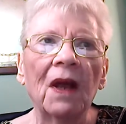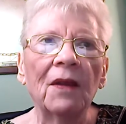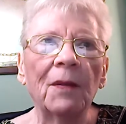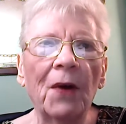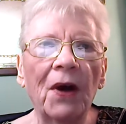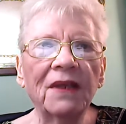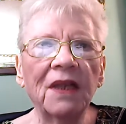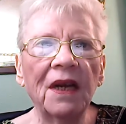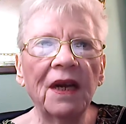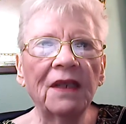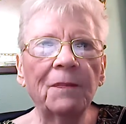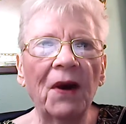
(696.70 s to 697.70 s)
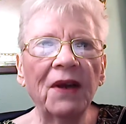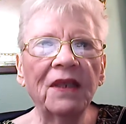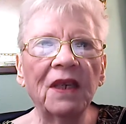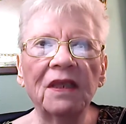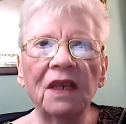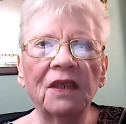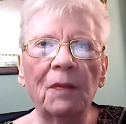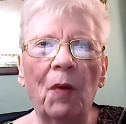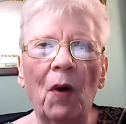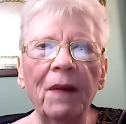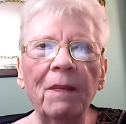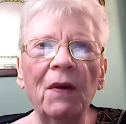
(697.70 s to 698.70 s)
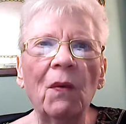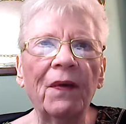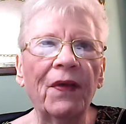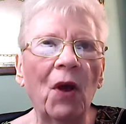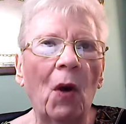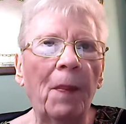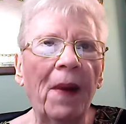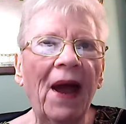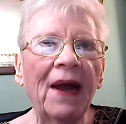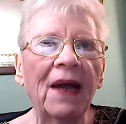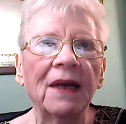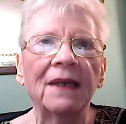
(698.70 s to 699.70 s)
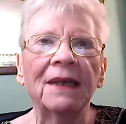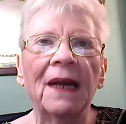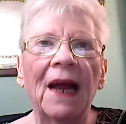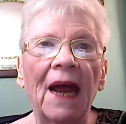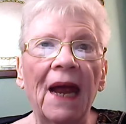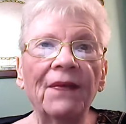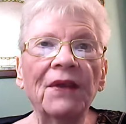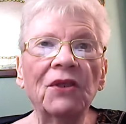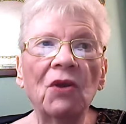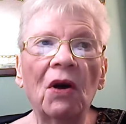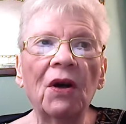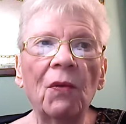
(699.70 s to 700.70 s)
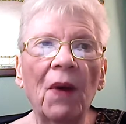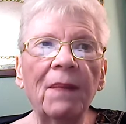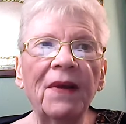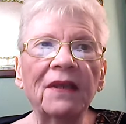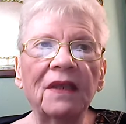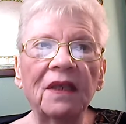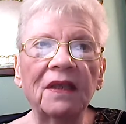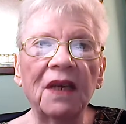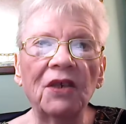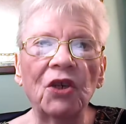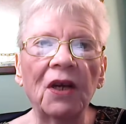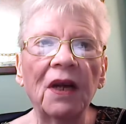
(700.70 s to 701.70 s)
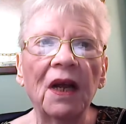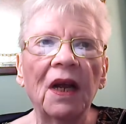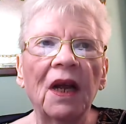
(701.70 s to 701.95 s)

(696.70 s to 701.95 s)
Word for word: The president expressed his disappointment with the OPEC and the Saudi Arabia's decision,